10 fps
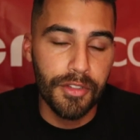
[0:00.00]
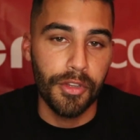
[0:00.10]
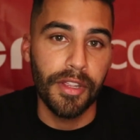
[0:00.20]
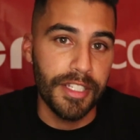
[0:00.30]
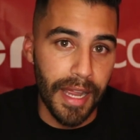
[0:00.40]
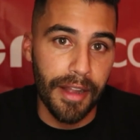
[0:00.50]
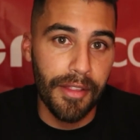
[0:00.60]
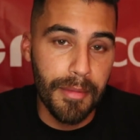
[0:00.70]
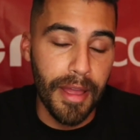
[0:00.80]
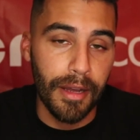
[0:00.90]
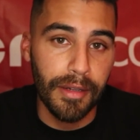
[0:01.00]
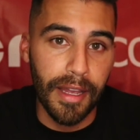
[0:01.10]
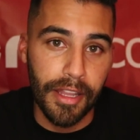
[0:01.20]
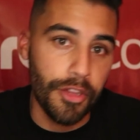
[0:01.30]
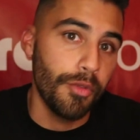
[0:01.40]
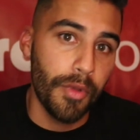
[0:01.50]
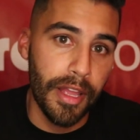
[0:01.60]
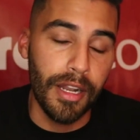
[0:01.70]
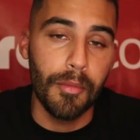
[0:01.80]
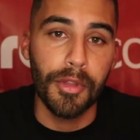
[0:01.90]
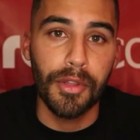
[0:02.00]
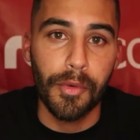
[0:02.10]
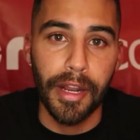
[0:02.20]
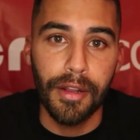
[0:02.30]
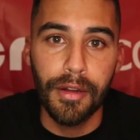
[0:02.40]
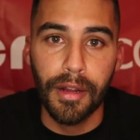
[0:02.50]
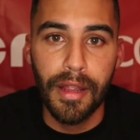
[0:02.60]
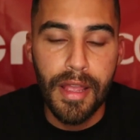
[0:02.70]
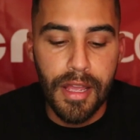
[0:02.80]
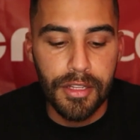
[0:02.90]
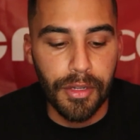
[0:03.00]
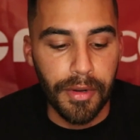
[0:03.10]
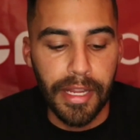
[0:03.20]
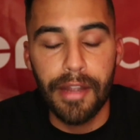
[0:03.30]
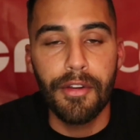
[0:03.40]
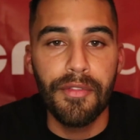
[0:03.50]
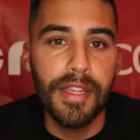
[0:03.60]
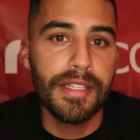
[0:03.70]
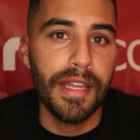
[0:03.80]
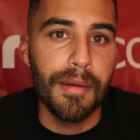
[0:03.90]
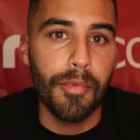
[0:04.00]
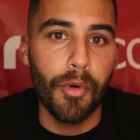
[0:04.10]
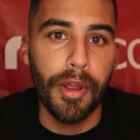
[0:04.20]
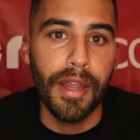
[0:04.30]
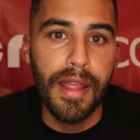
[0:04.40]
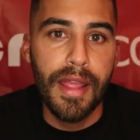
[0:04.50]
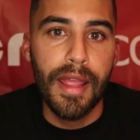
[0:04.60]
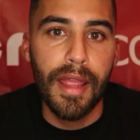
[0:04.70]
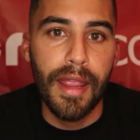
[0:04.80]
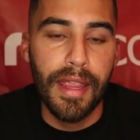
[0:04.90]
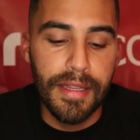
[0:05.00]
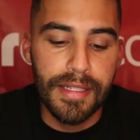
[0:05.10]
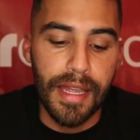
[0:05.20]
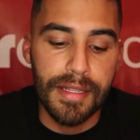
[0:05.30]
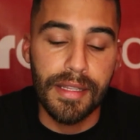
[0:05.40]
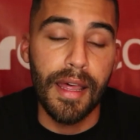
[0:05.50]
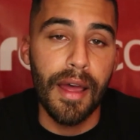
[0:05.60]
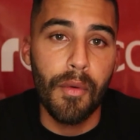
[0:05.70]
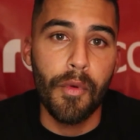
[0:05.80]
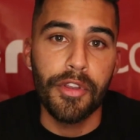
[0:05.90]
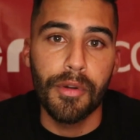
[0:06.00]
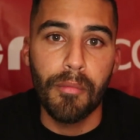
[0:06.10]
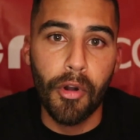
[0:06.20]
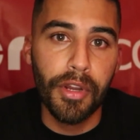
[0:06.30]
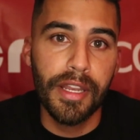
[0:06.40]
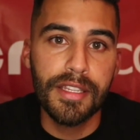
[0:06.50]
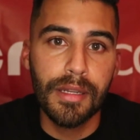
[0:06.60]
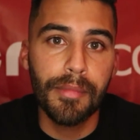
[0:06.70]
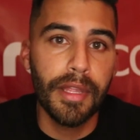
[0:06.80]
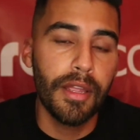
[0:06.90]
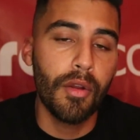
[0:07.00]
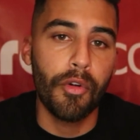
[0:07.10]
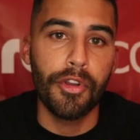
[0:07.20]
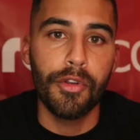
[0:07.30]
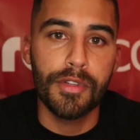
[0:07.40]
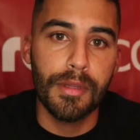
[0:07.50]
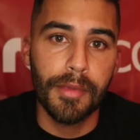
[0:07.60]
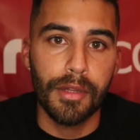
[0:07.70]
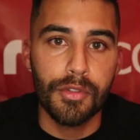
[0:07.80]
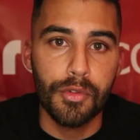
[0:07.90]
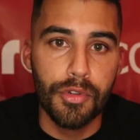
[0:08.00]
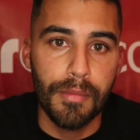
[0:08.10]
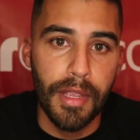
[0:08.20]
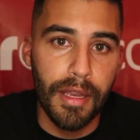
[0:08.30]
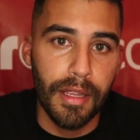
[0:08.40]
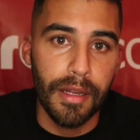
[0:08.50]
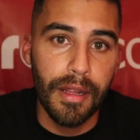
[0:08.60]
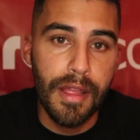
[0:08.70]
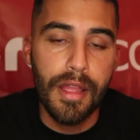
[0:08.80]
so you can tire them out and then you hit them with the right hook. So in Gary Vee's standpoint, he says that when you're marketing something or you're doing something on social media,